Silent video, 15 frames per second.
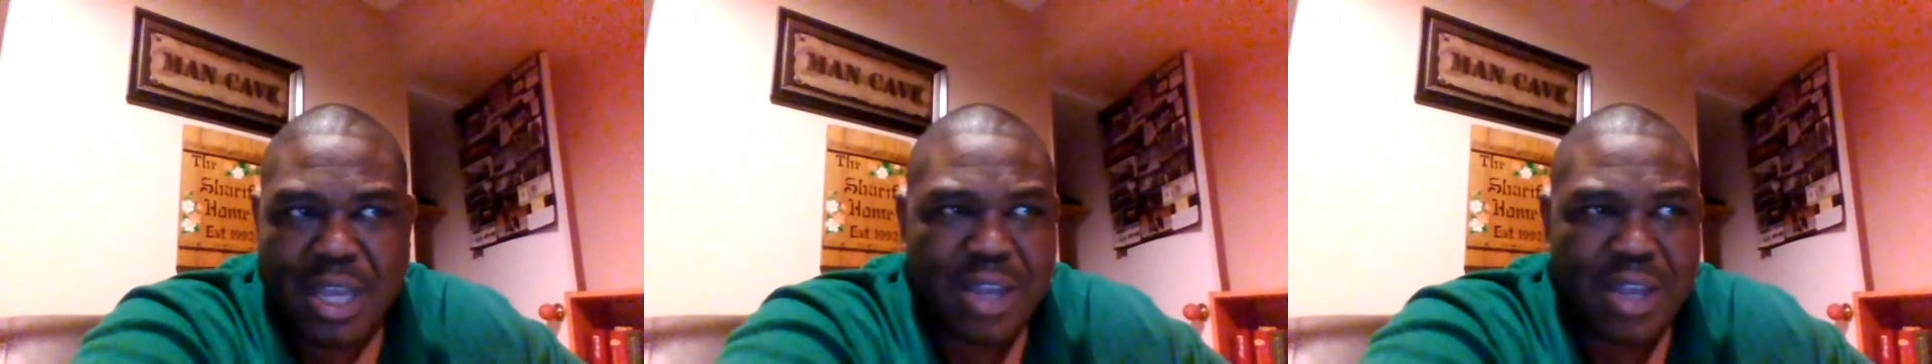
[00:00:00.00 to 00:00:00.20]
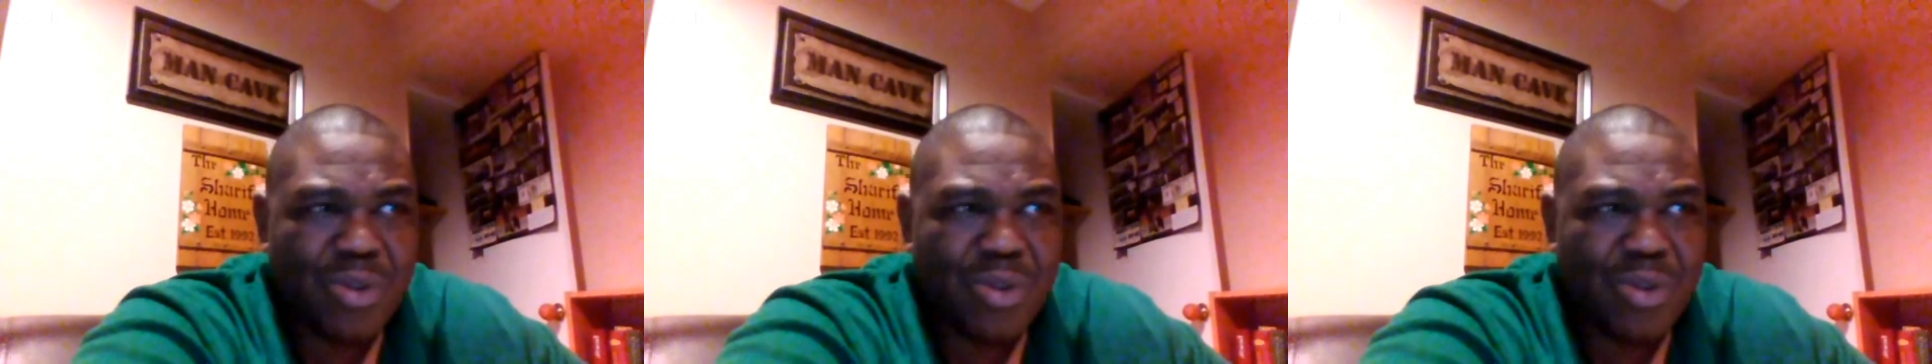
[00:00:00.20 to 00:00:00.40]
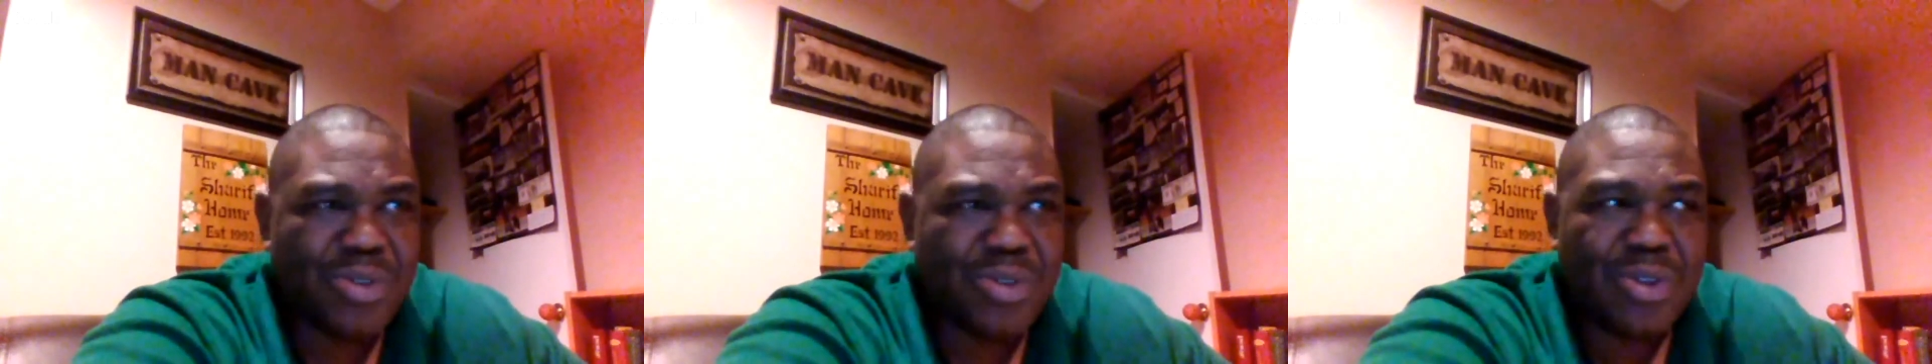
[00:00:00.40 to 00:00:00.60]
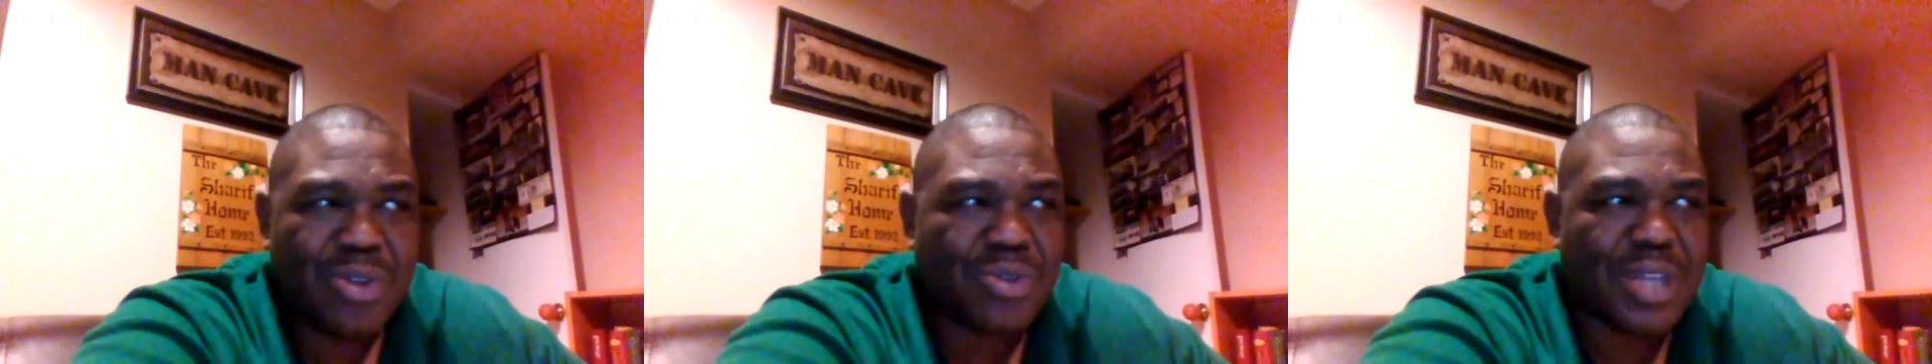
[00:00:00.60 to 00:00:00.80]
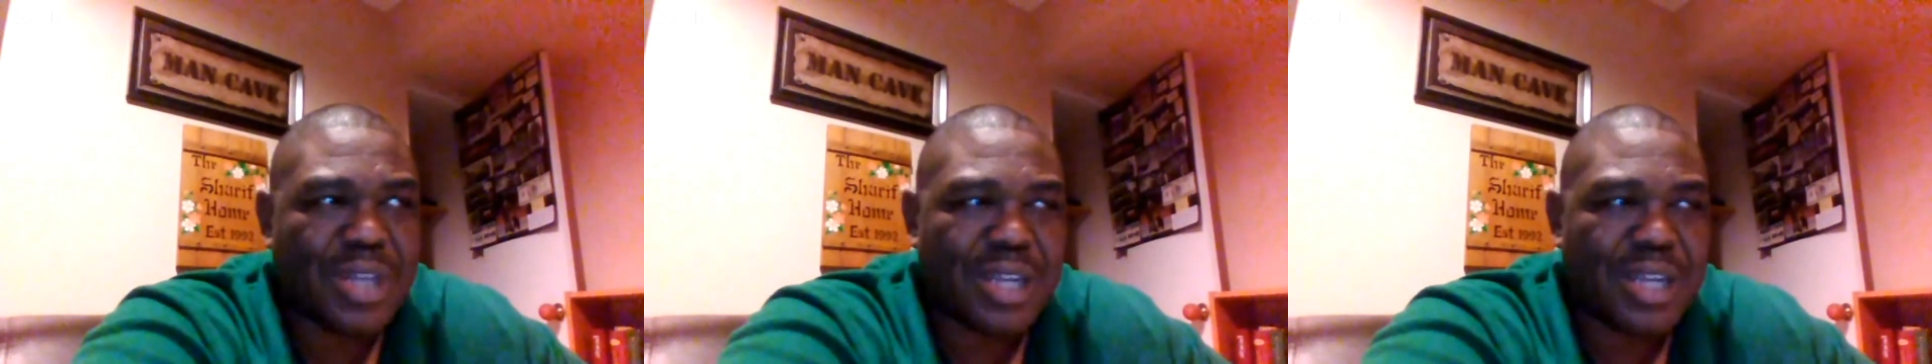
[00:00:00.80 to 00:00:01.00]
Who
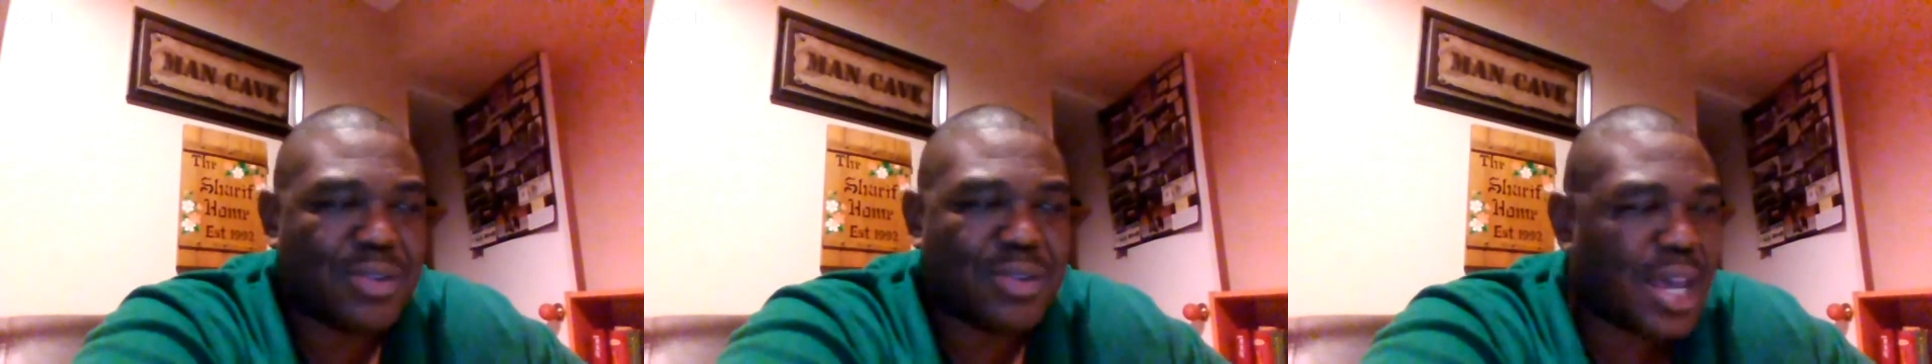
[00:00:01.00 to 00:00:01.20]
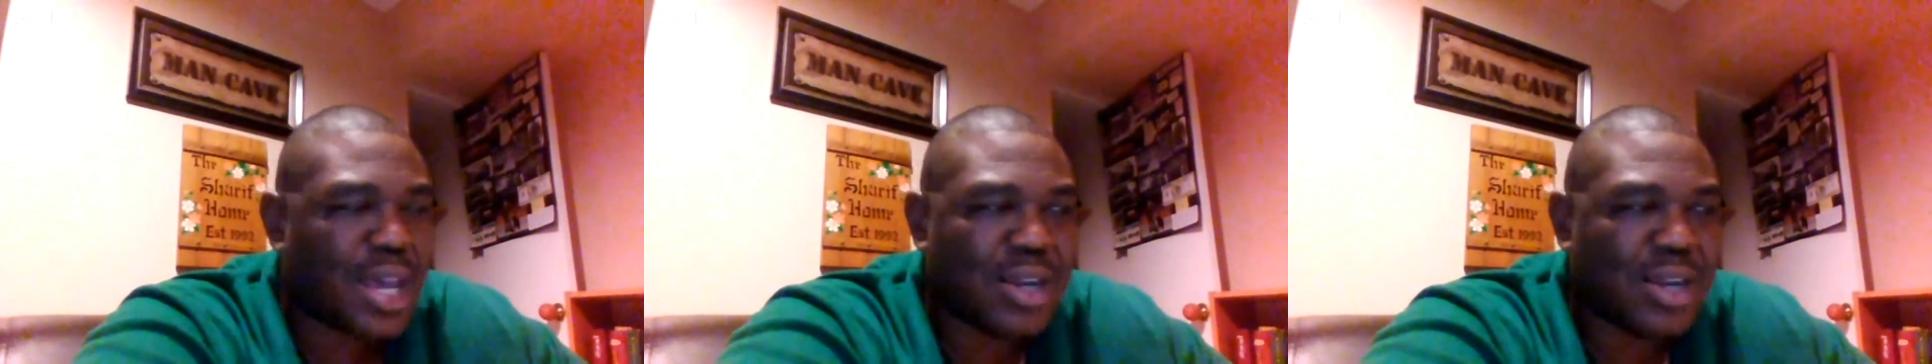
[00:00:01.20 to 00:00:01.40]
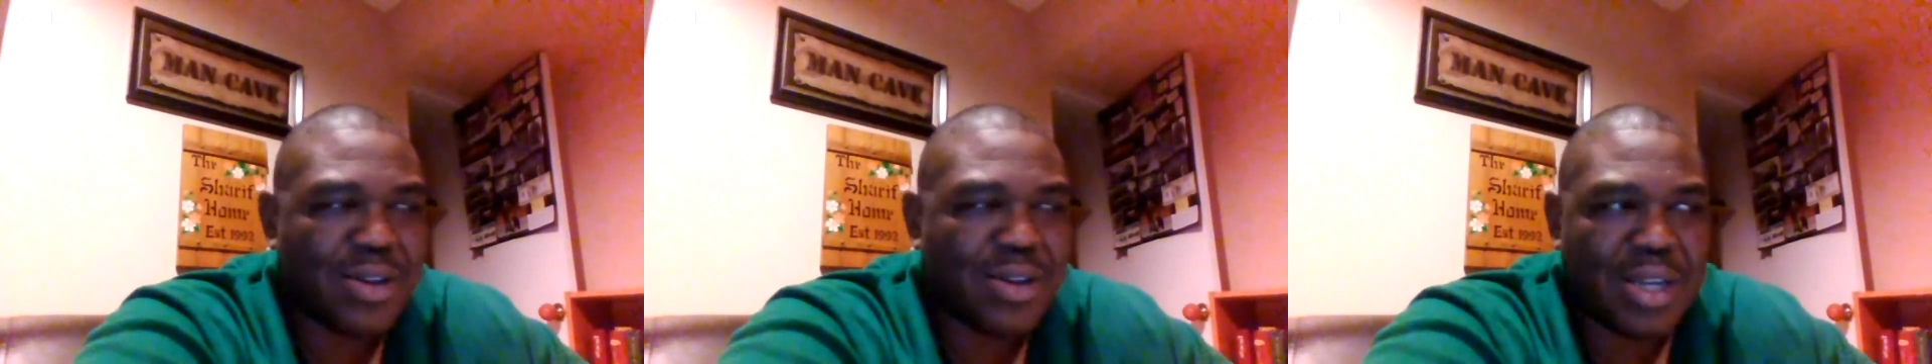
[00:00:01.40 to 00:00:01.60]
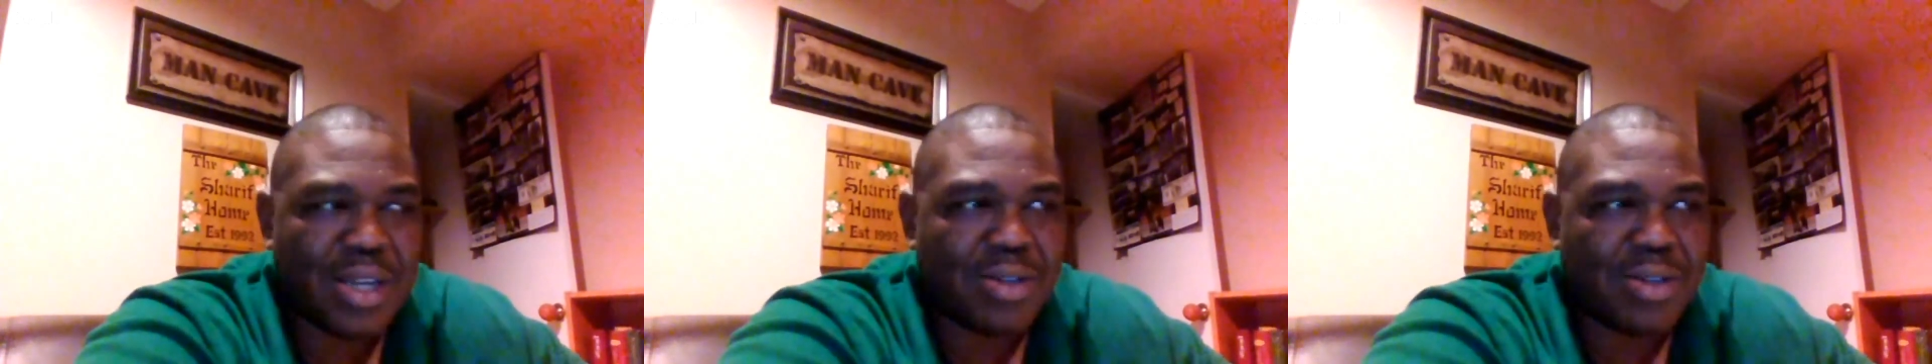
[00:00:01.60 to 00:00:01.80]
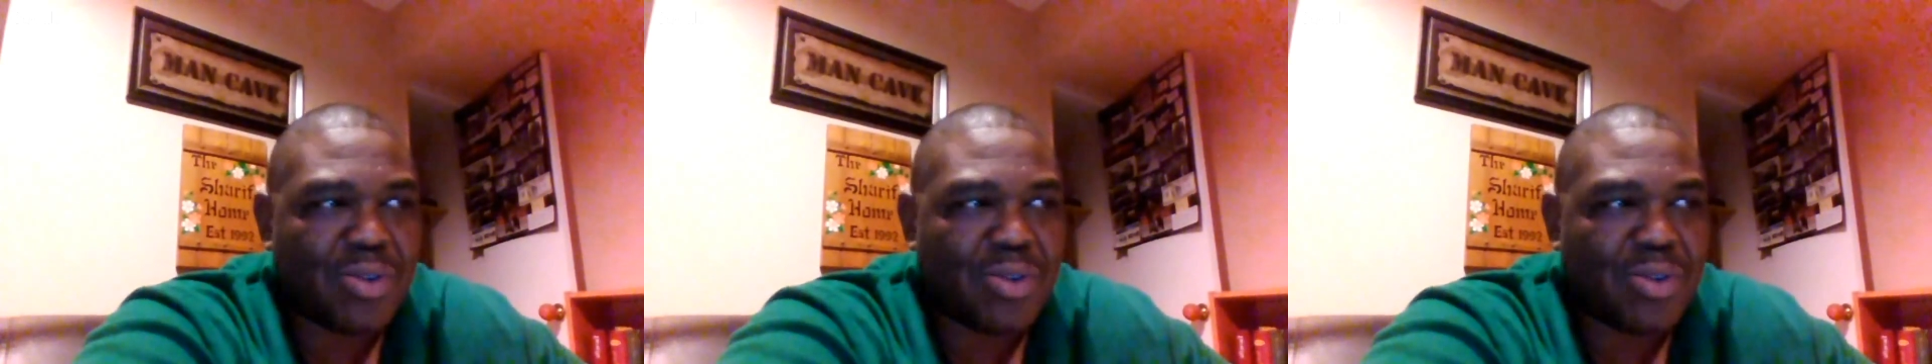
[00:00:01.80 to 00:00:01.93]
said that? I don't